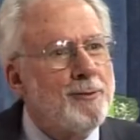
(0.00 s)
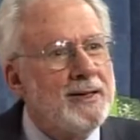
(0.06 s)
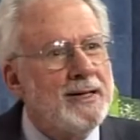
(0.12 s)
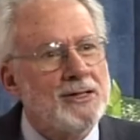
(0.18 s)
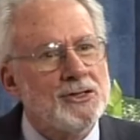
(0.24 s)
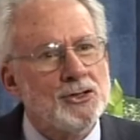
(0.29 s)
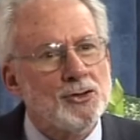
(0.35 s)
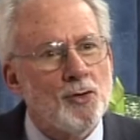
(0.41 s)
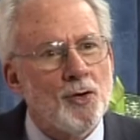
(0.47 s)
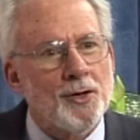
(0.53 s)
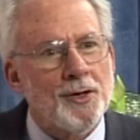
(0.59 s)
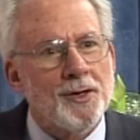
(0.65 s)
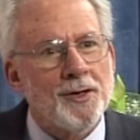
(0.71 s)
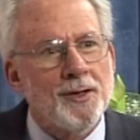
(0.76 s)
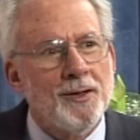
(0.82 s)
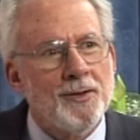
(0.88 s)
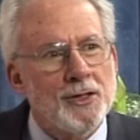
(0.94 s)
the religious
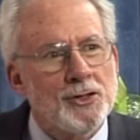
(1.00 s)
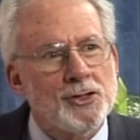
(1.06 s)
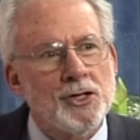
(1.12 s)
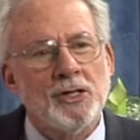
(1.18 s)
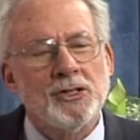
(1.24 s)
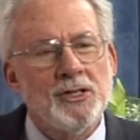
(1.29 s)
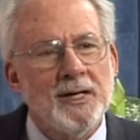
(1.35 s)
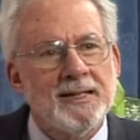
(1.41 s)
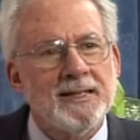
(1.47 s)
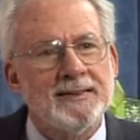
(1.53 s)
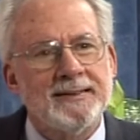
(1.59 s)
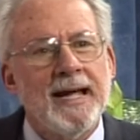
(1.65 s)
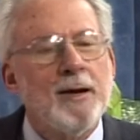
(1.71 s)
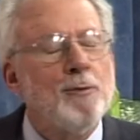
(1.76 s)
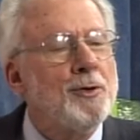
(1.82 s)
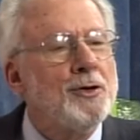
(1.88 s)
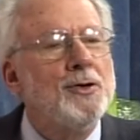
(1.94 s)
order, the church and the
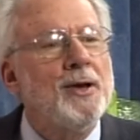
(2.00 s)
state were